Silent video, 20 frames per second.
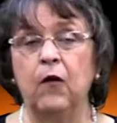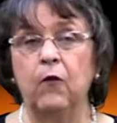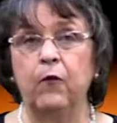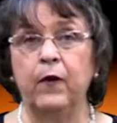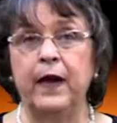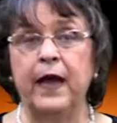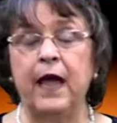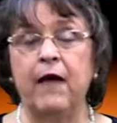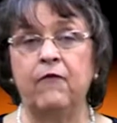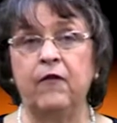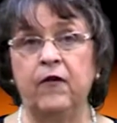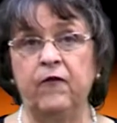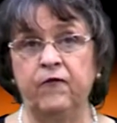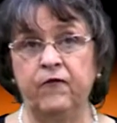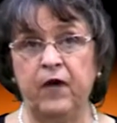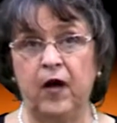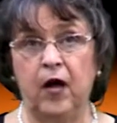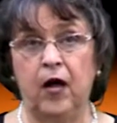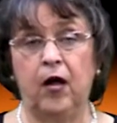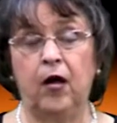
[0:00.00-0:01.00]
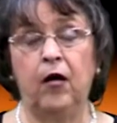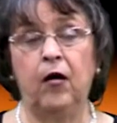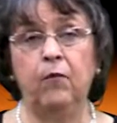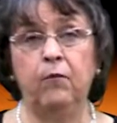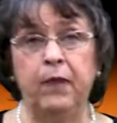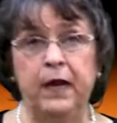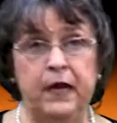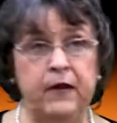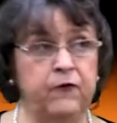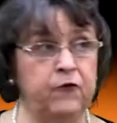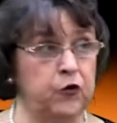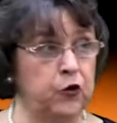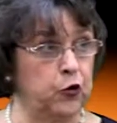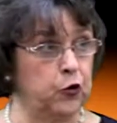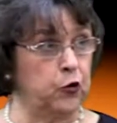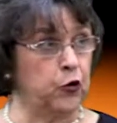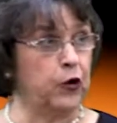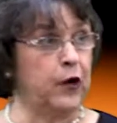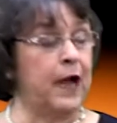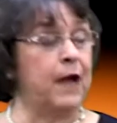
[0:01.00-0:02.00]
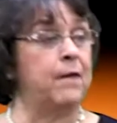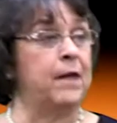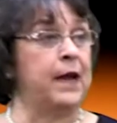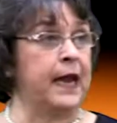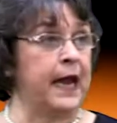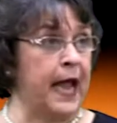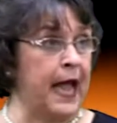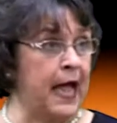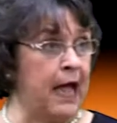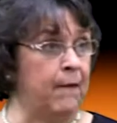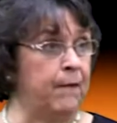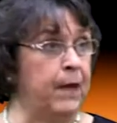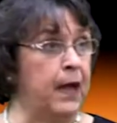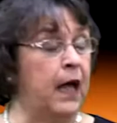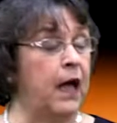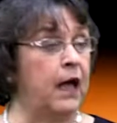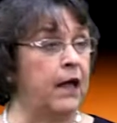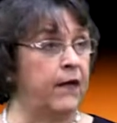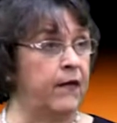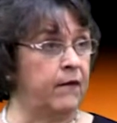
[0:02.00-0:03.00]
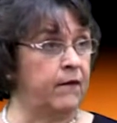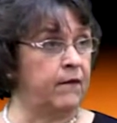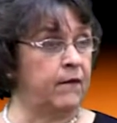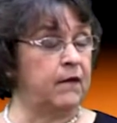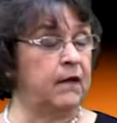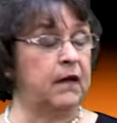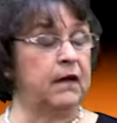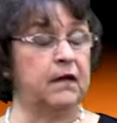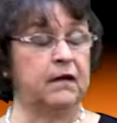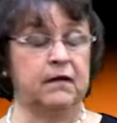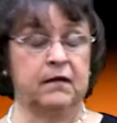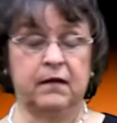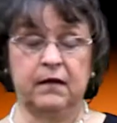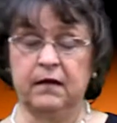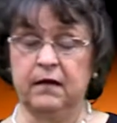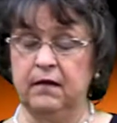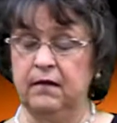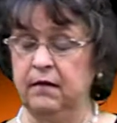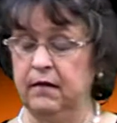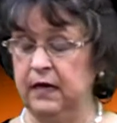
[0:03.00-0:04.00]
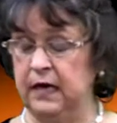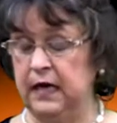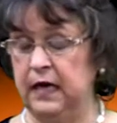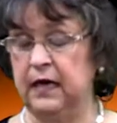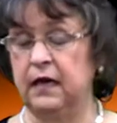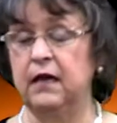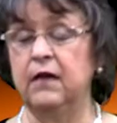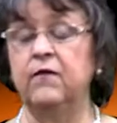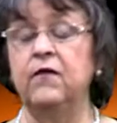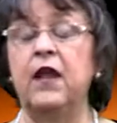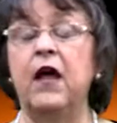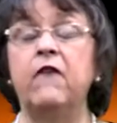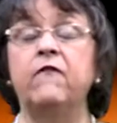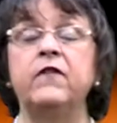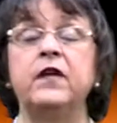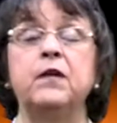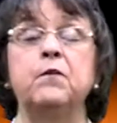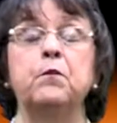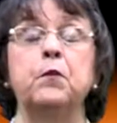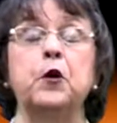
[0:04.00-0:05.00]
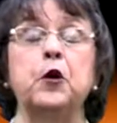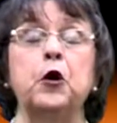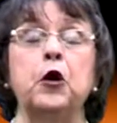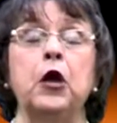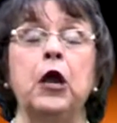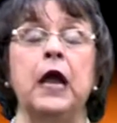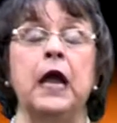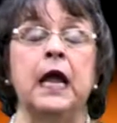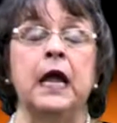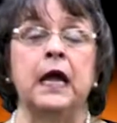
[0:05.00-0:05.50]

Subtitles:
We have a fall beef tour coming up in the end of November.